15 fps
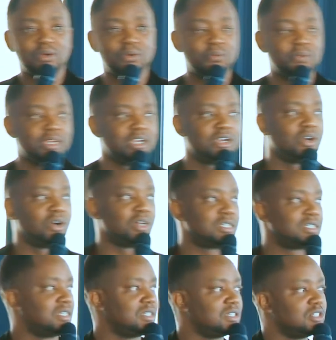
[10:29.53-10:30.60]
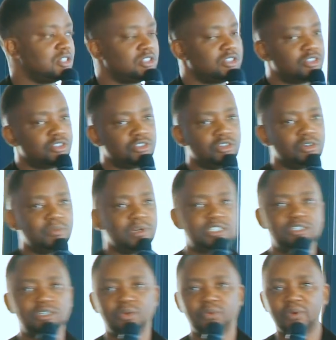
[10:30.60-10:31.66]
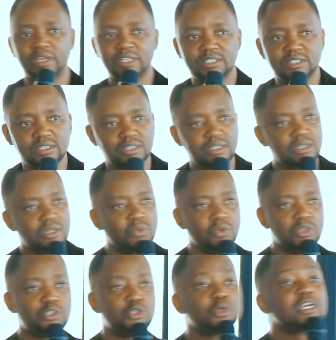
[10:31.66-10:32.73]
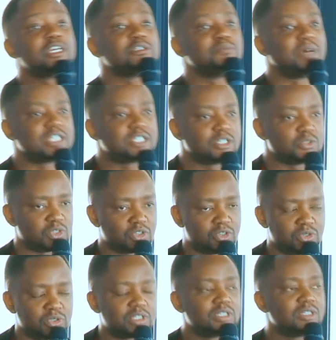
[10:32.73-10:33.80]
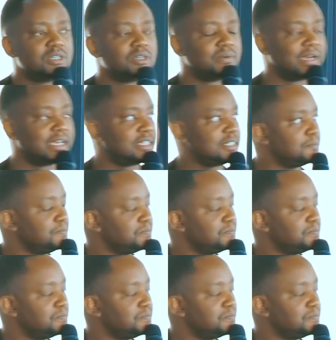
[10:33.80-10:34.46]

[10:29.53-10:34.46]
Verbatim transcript: We got so much request. We took as much as we could, right?